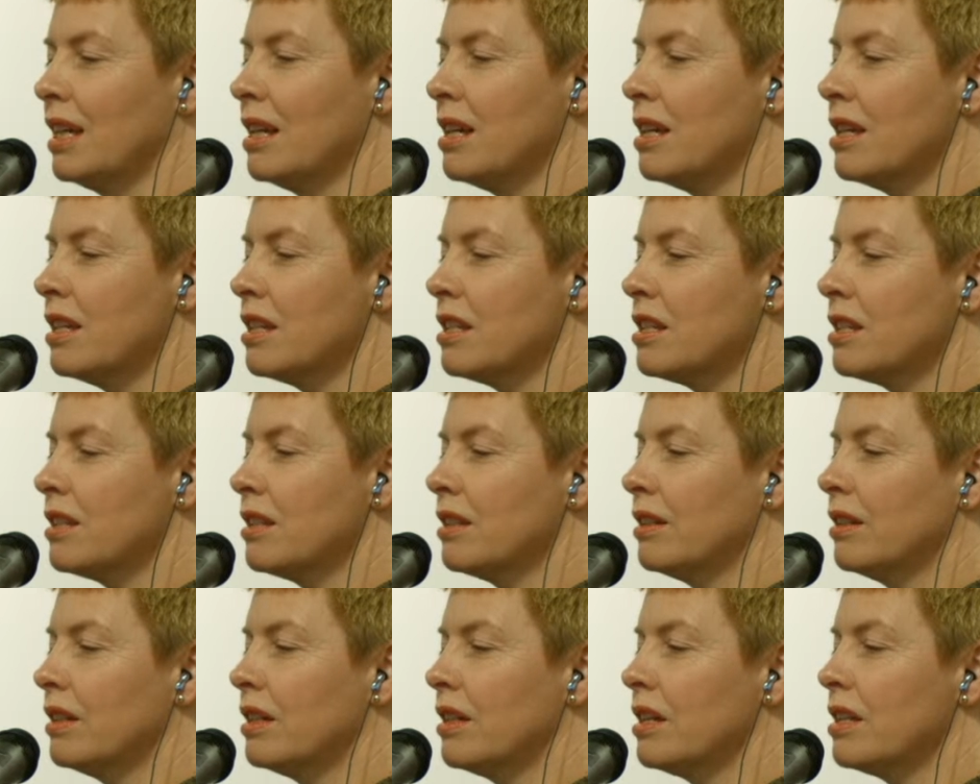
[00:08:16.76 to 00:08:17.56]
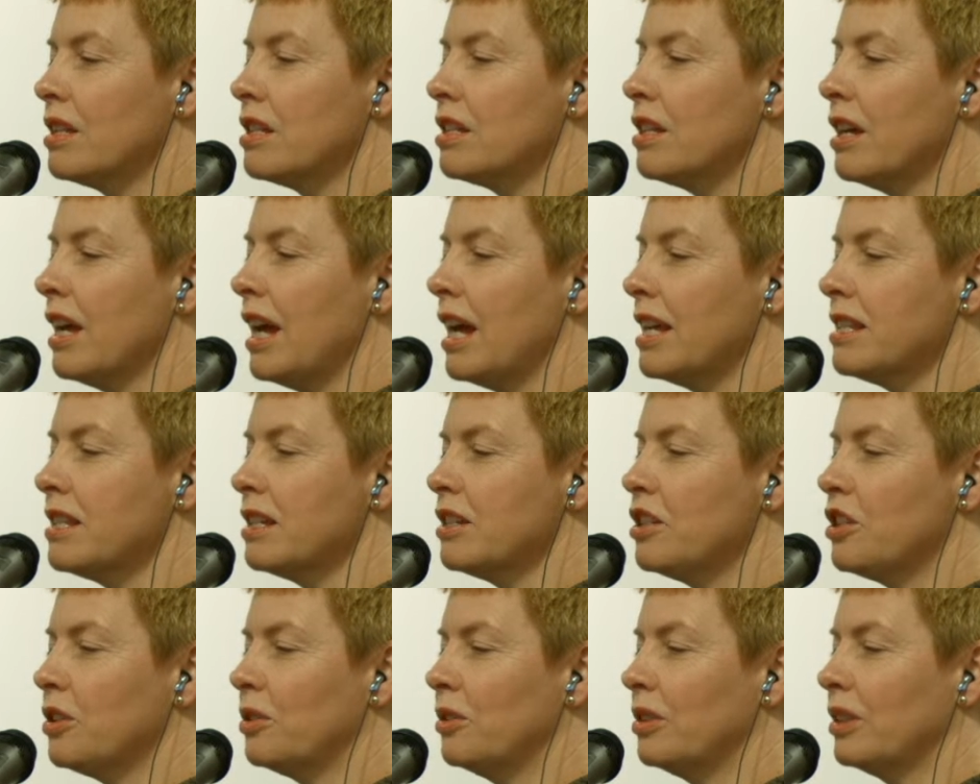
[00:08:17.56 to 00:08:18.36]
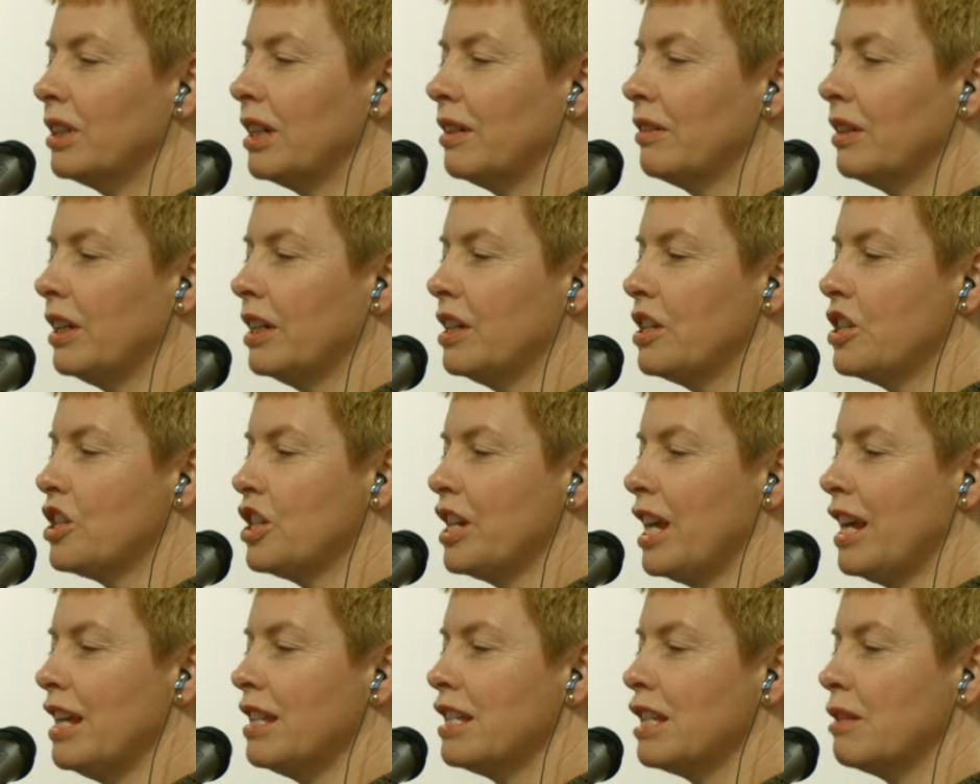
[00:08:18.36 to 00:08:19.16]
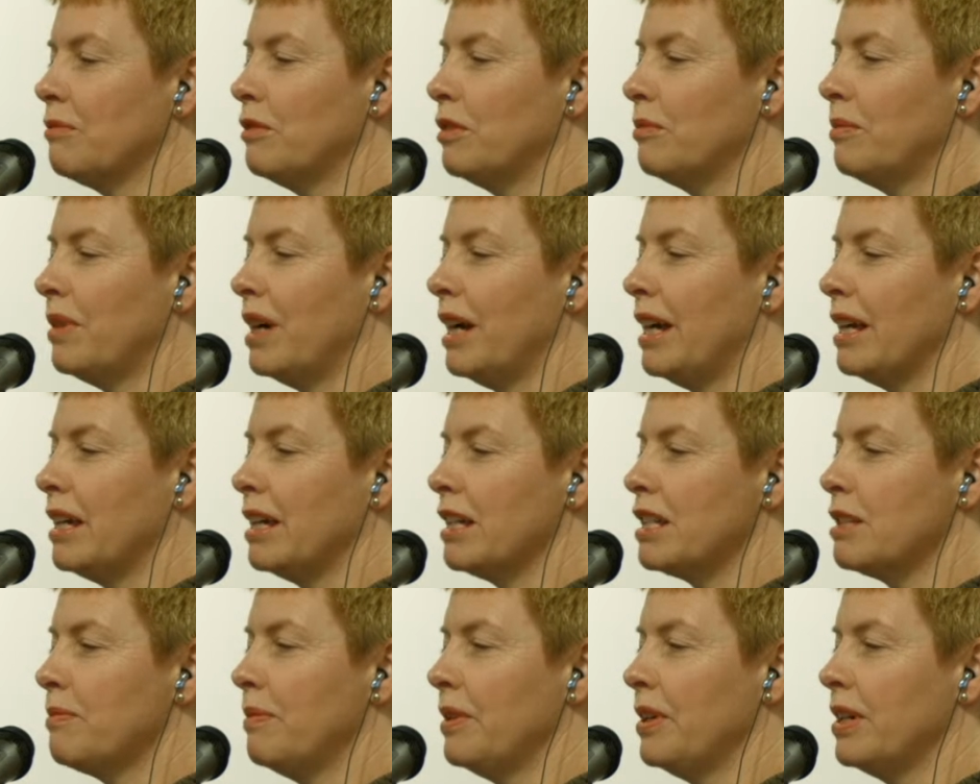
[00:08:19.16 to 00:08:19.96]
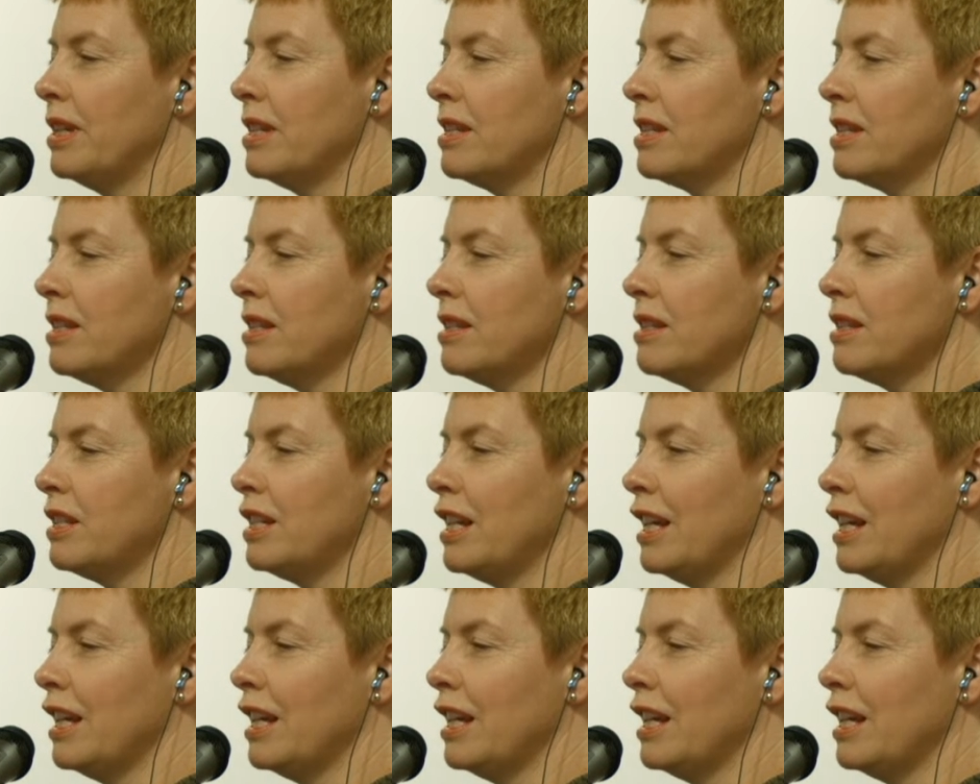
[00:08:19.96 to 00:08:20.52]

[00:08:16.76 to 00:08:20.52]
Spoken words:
So as I talk, I'm going to share some of my experiences,